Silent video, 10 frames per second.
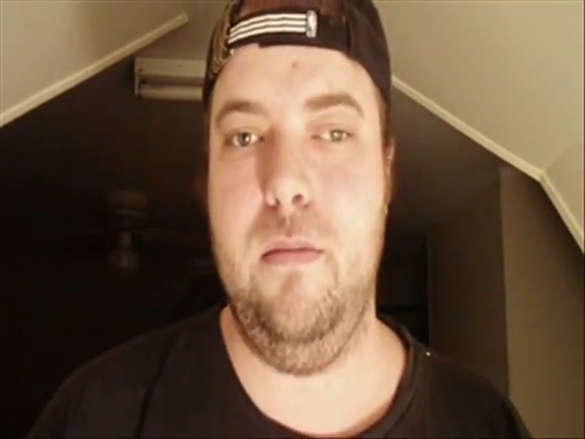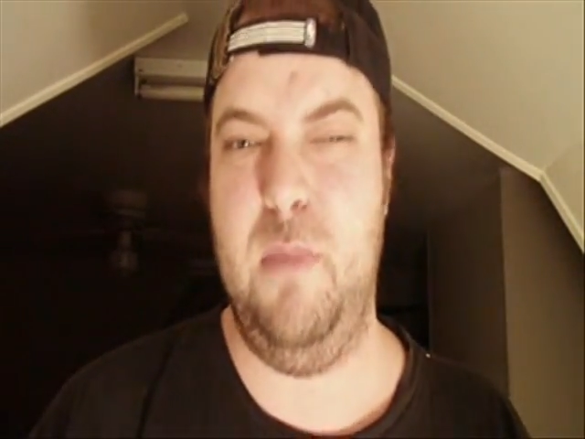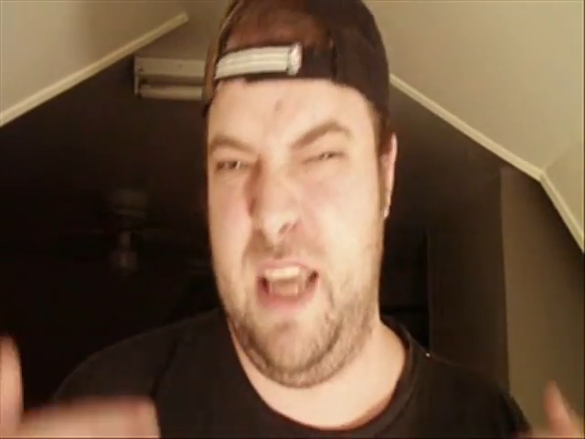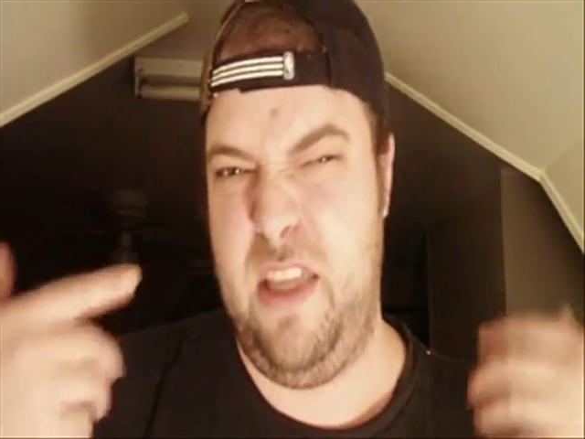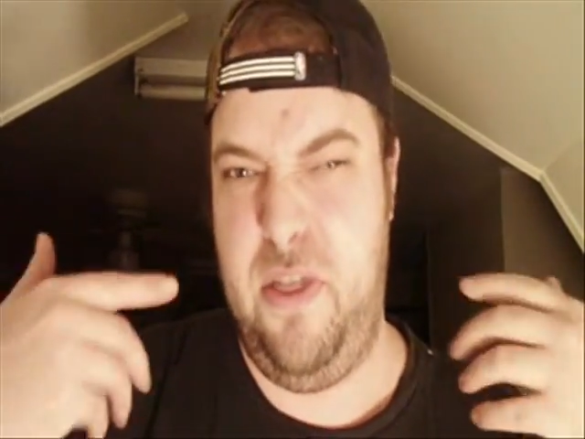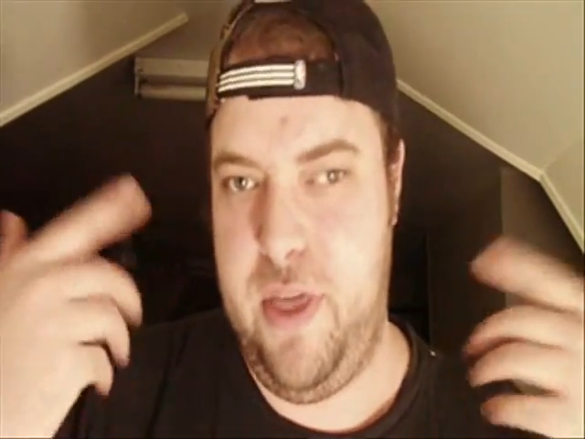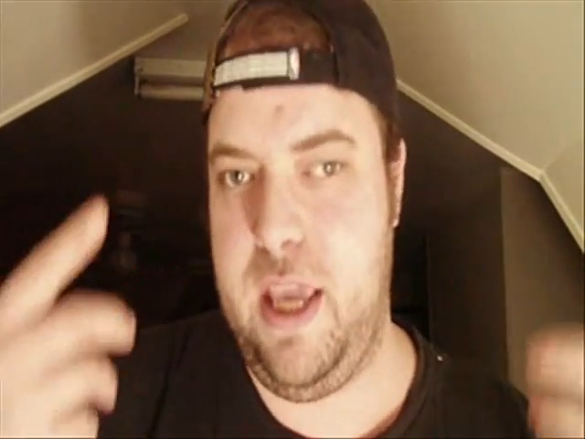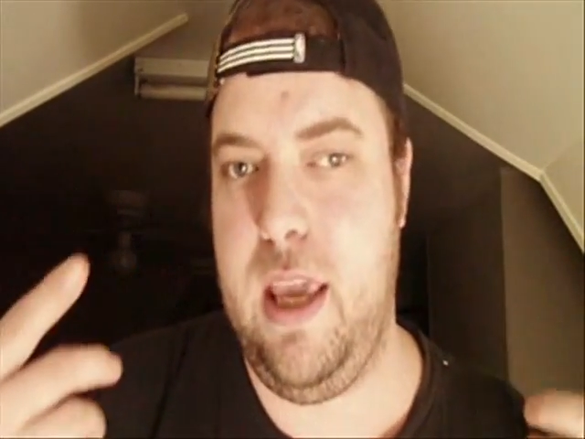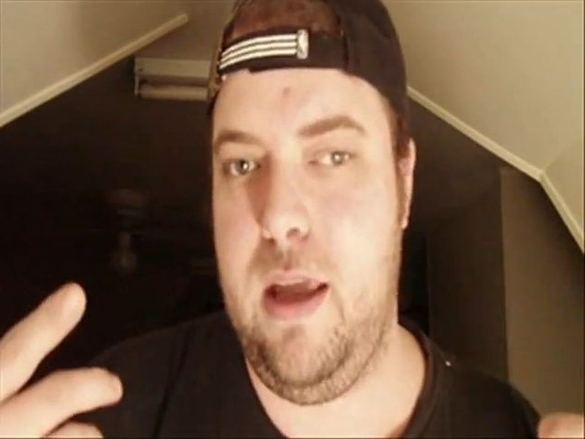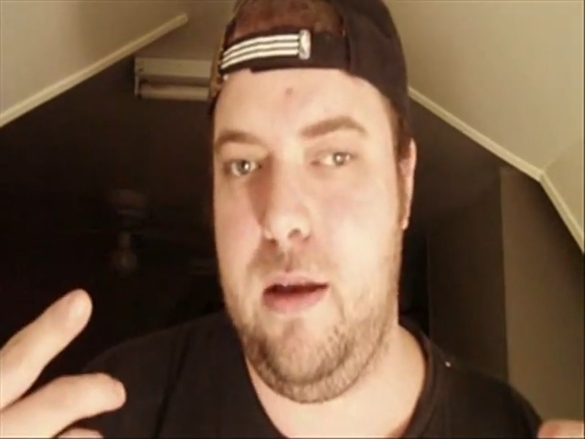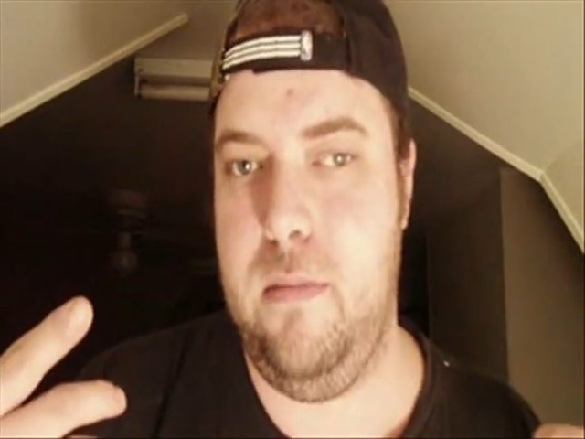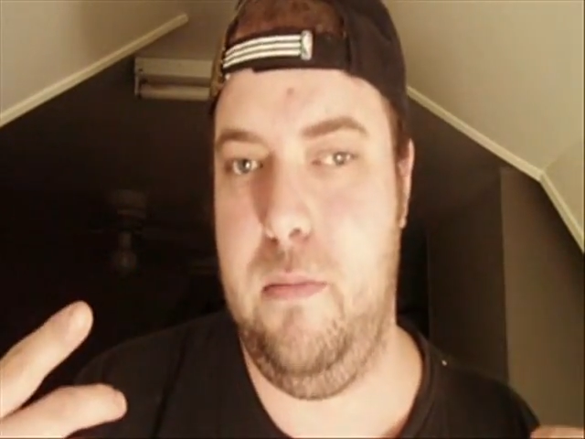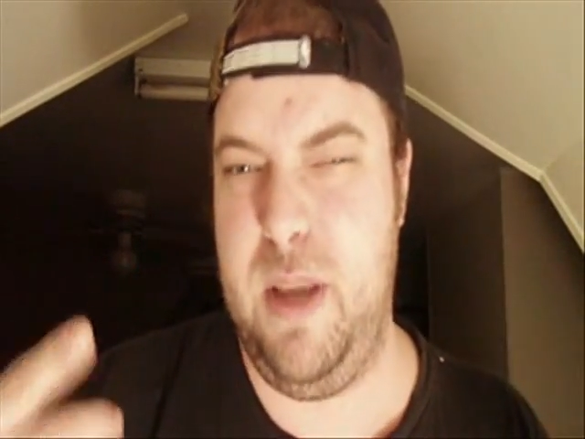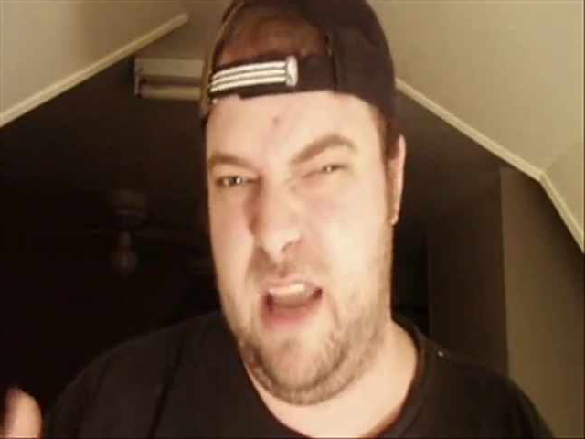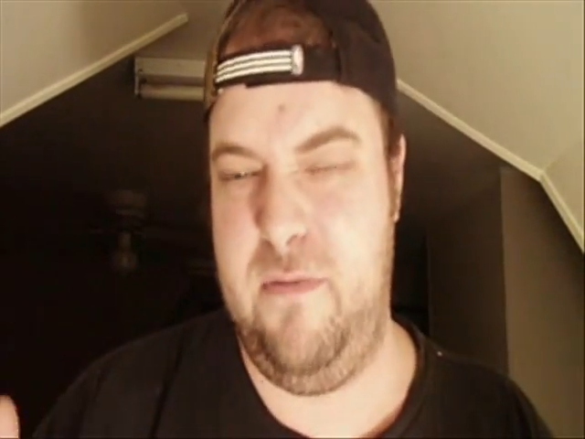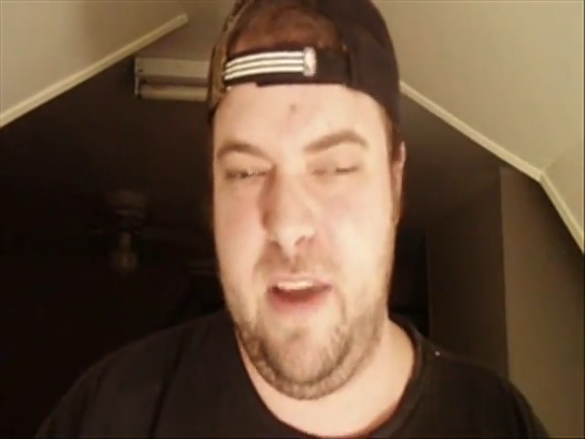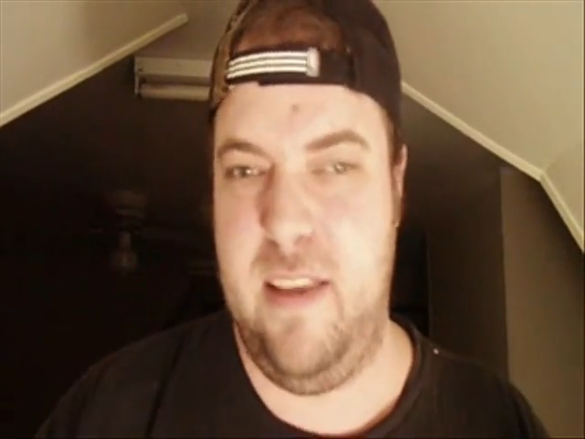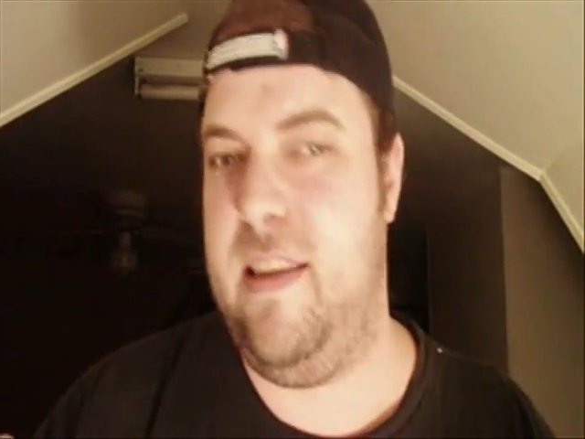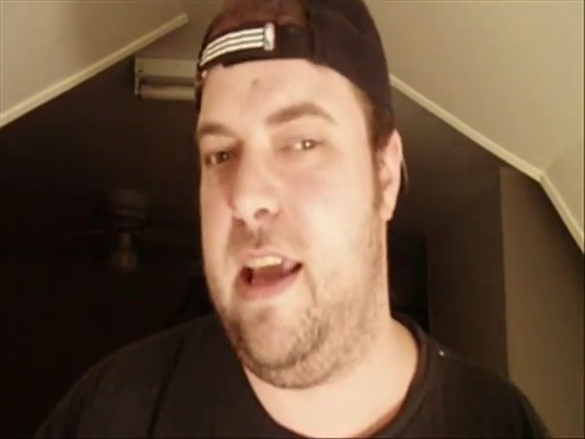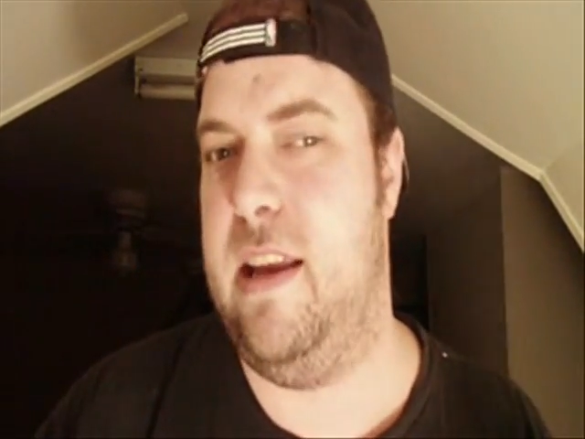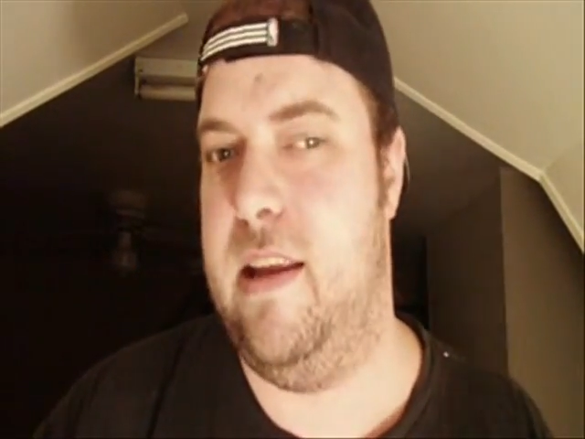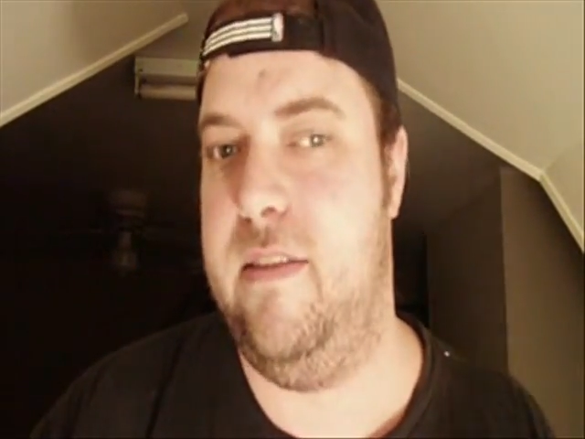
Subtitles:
but yet think it, but yet fake Sagan